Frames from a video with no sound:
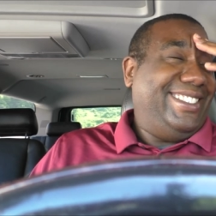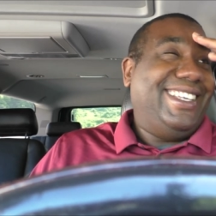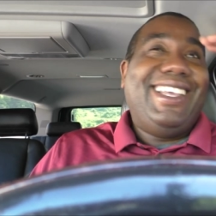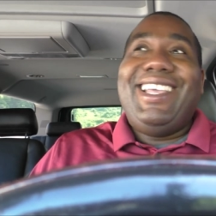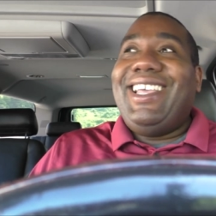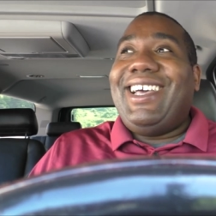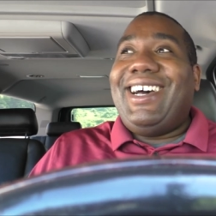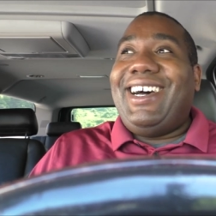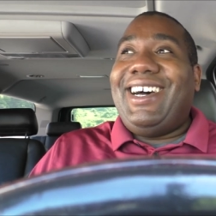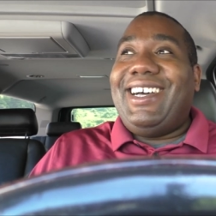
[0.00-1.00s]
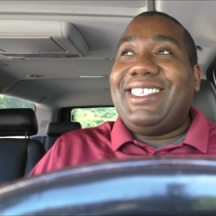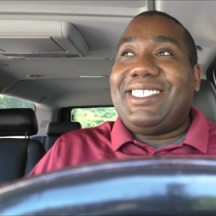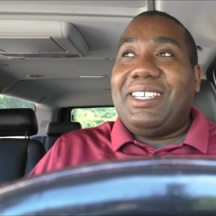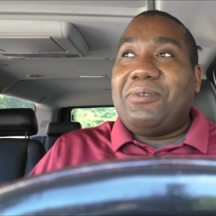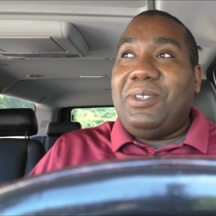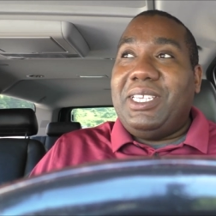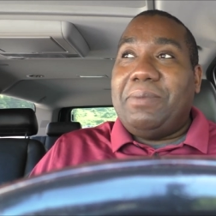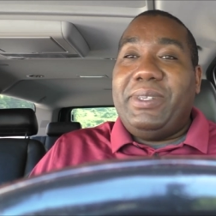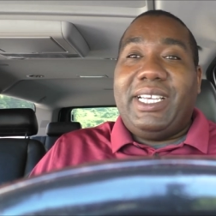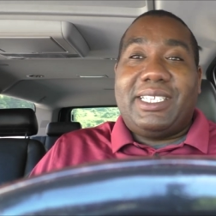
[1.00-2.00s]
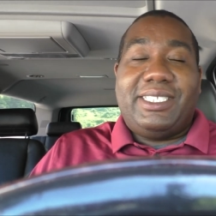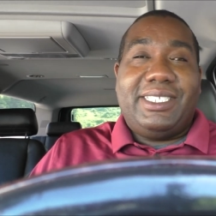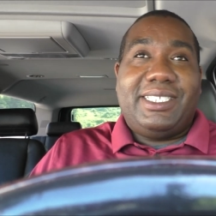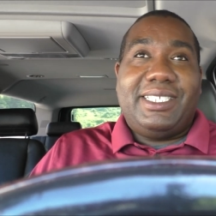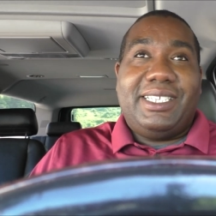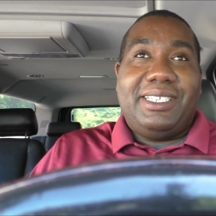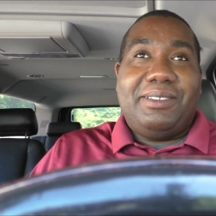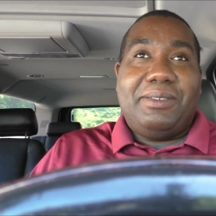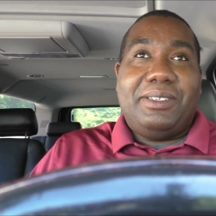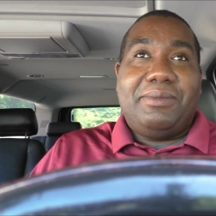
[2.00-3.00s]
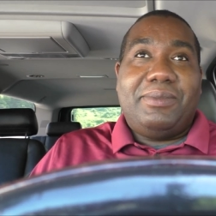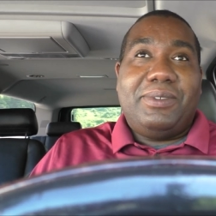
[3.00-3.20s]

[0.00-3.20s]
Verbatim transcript: uh, it's a really obnoxious, uh,